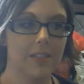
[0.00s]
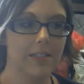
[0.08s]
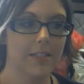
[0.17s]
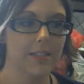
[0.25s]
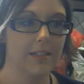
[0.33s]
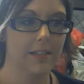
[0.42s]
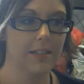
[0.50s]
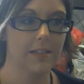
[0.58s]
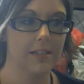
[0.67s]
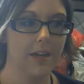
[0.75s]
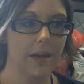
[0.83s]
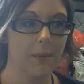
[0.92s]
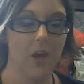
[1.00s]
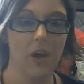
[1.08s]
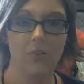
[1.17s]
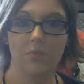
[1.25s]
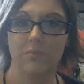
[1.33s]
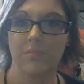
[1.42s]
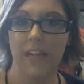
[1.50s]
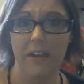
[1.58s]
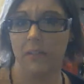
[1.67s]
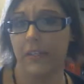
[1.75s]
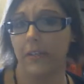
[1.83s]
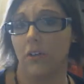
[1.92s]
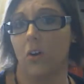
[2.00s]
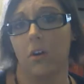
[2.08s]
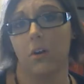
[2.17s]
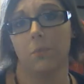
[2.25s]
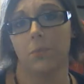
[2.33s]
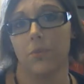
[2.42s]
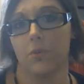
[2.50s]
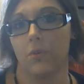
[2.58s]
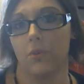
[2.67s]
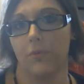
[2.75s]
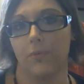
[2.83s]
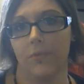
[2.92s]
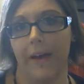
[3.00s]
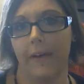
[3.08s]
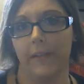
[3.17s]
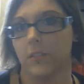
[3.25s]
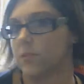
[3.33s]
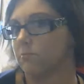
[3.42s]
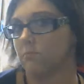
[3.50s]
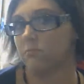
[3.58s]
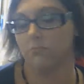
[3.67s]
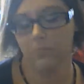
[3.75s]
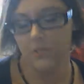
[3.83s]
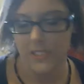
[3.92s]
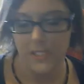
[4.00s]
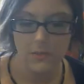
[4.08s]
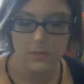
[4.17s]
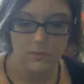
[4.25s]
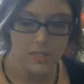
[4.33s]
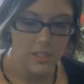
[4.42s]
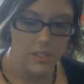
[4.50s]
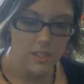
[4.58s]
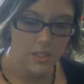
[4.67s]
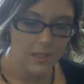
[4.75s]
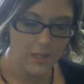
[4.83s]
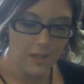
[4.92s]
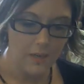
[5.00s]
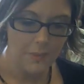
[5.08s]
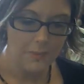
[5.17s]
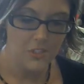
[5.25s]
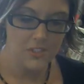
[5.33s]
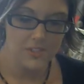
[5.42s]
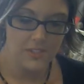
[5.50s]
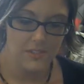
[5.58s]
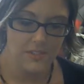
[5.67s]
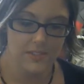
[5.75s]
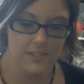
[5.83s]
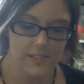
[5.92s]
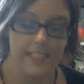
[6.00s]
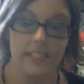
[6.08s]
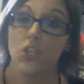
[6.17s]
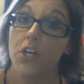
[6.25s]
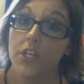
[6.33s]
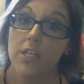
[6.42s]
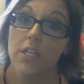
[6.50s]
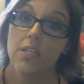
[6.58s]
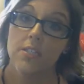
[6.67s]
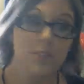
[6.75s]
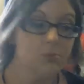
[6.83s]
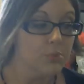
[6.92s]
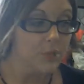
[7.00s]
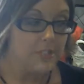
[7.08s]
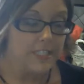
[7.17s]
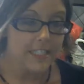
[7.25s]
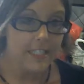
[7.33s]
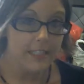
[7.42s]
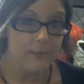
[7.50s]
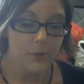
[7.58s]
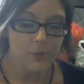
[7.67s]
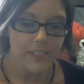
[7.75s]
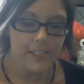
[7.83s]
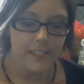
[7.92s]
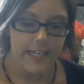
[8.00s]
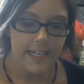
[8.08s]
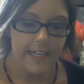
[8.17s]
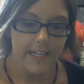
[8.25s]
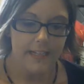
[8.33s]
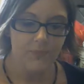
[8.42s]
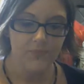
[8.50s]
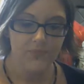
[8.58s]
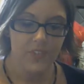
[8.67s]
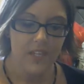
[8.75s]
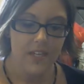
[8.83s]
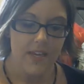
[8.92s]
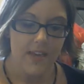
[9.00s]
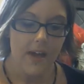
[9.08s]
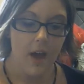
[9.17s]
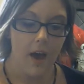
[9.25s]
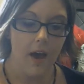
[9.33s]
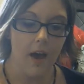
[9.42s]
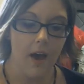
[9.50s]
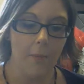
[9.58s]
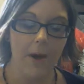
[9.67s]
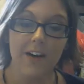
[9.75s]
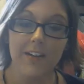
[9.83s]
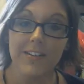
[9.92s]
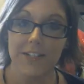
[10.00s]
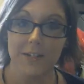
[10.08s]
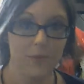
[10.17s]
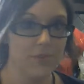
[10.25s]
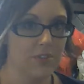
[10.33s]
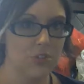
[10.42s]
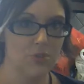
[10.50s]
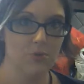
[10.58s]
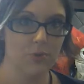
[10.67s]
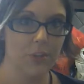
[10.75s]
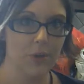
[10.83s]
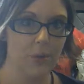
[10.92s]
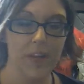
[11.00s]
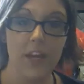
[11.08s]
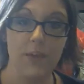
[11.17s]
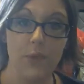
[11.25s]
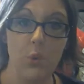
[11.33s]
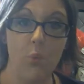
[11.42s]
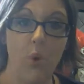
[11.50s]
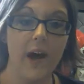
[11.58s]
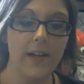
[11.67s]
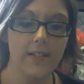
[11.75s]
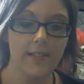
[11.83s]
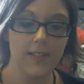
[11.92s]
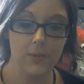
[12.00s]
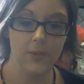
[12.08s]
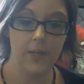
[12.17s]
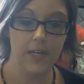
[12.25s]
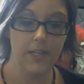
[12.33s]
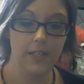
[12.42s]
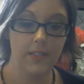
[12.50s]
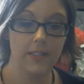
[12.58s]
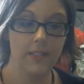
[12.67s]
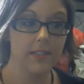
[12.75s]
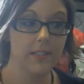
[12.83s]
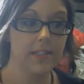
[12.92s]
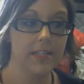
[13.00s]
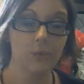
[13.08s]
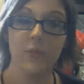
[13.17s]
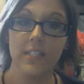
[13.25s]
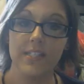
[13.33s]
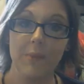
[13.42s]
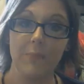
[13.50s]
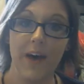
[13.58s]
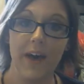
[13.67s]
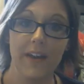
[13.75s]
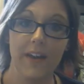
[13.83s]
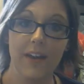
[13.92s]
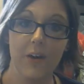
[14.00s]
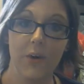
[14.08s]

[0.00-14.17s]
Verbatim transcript: and uh, I'm not counting carbs or fat. So um, I'm just eating tons of protein. Protein, yay. Um, also, this is really quick. If you want to uh, get rid of somebody or